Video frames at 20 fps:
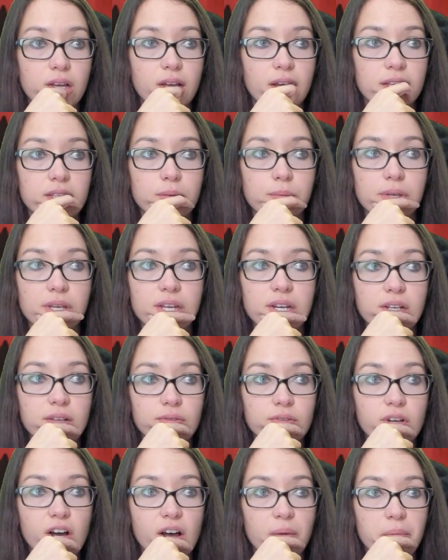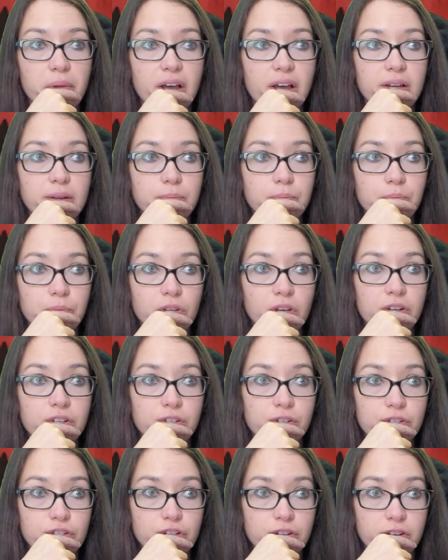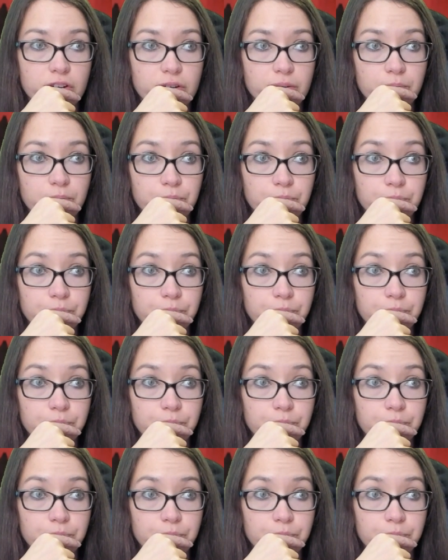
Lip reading: At the beginning of combat, on your turn,